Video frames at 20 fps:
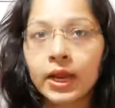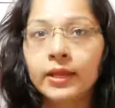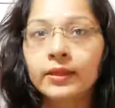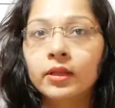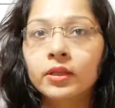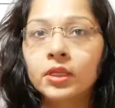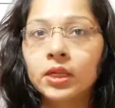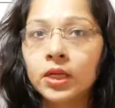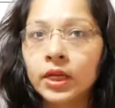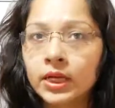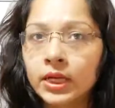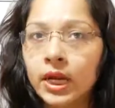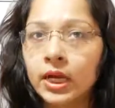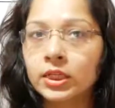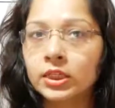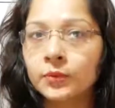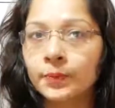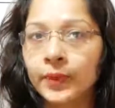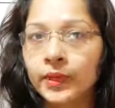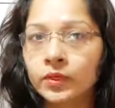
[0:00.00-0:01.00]
And the third
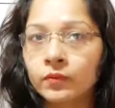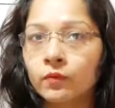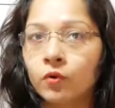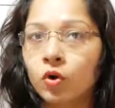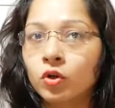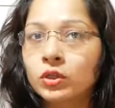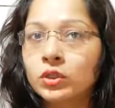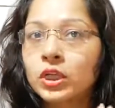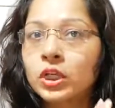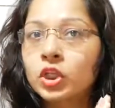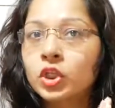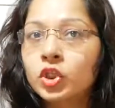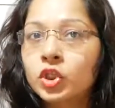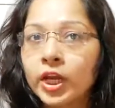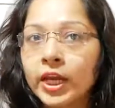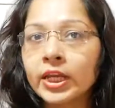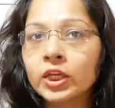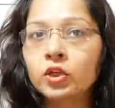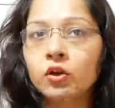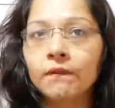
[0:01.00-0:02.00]
aspect was
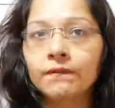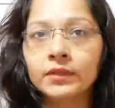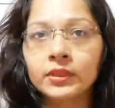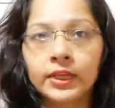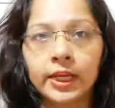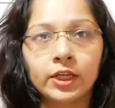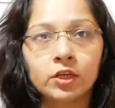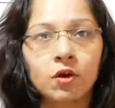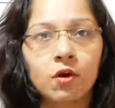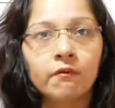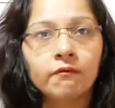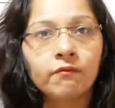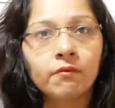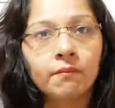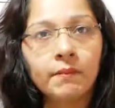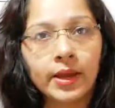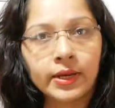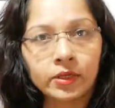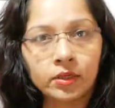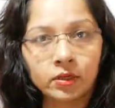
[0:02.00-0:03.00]
change of state of
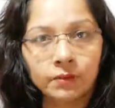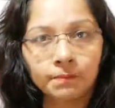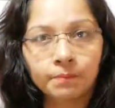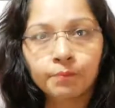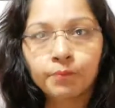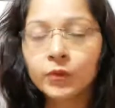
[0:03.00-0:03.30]
matter.